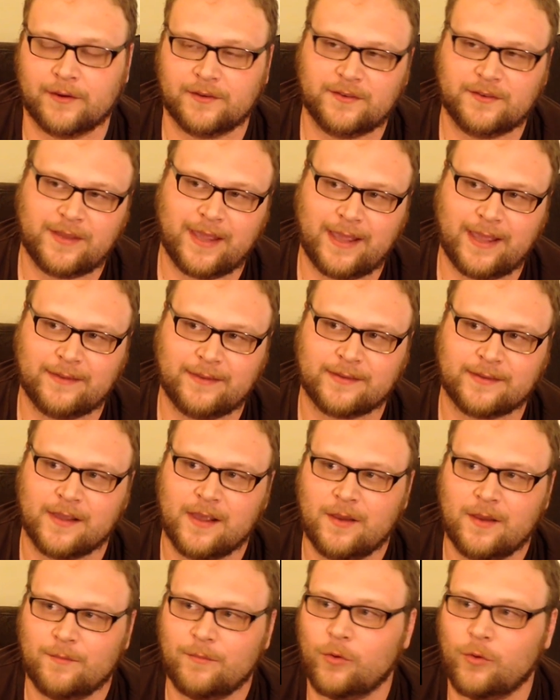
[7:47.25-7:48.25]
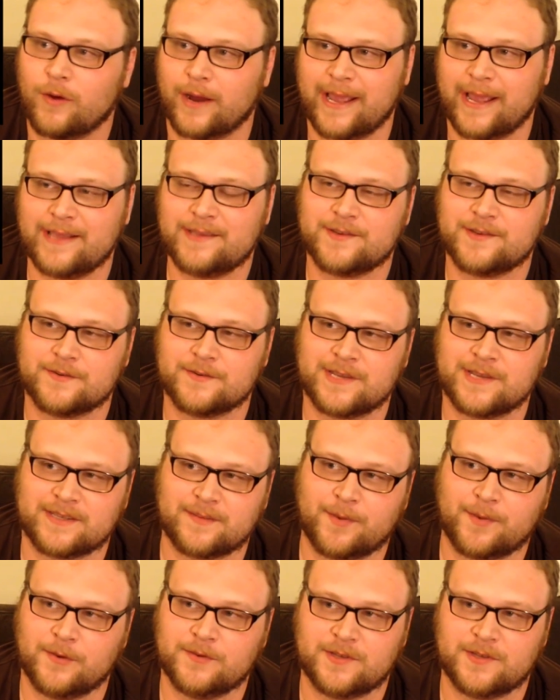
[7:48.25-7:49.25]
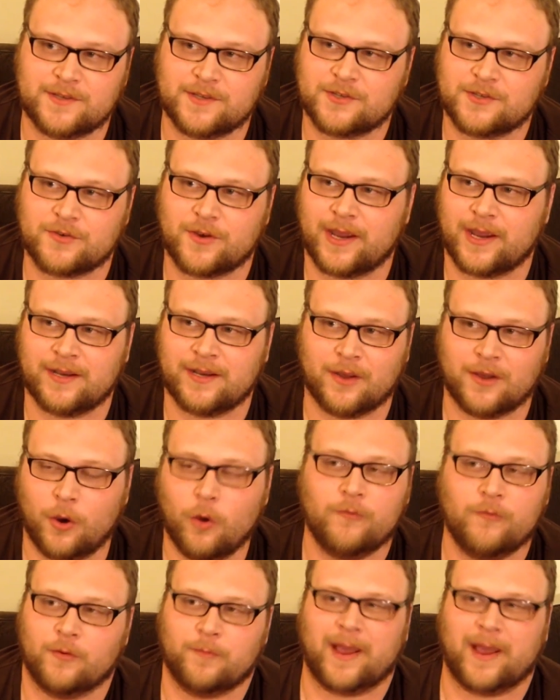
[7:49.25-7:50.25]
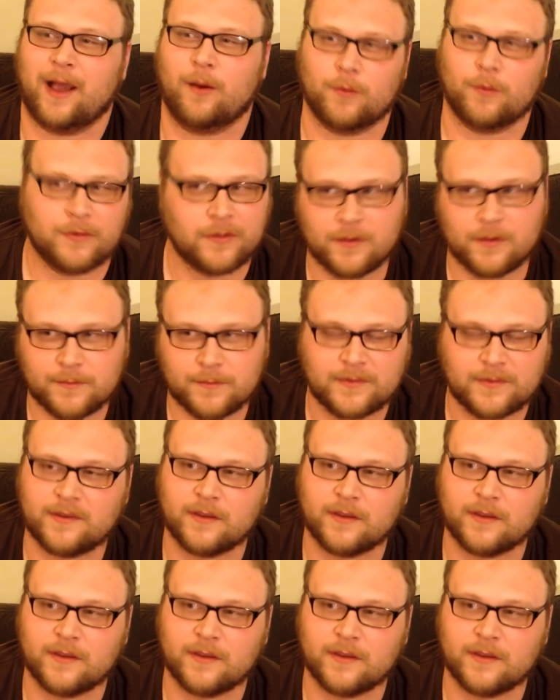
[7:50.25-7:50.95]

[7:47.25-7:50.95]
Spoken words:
and it just has more answers as opposed to just trying to overpower them.